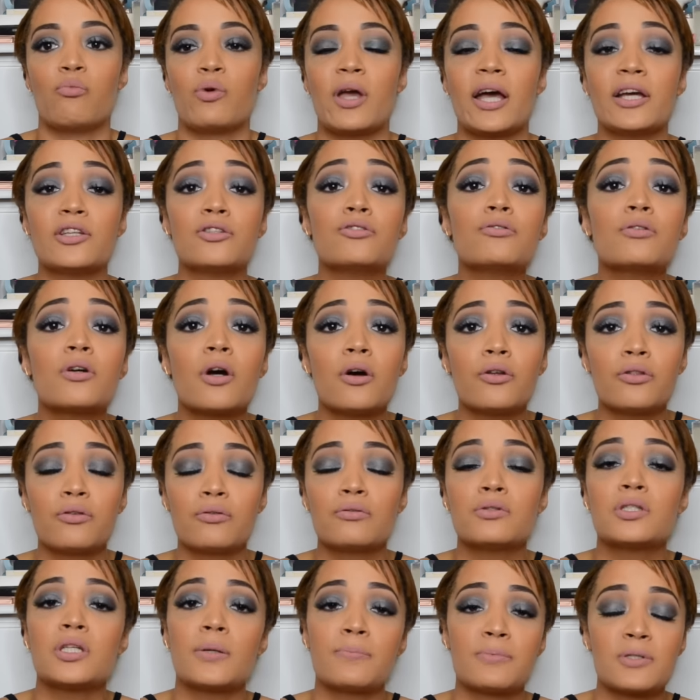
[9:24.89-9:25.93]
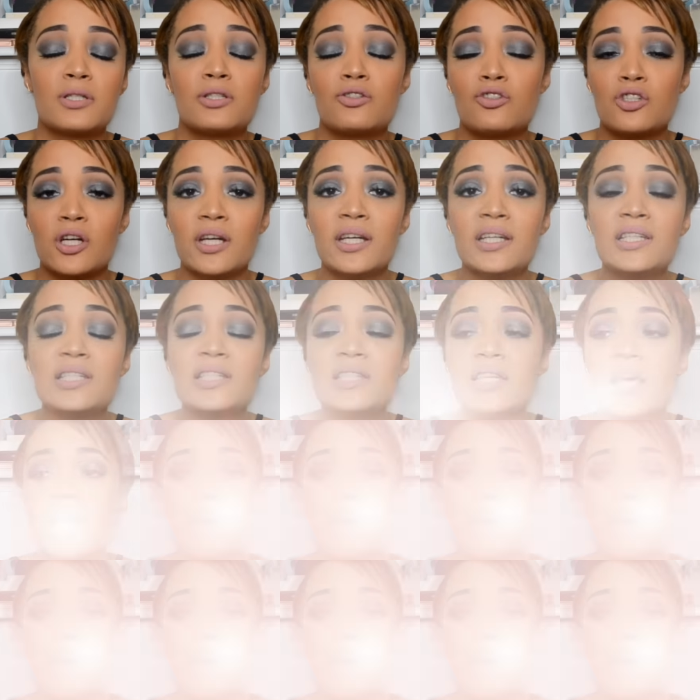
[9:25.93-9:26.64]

where I do go through tips and tricks.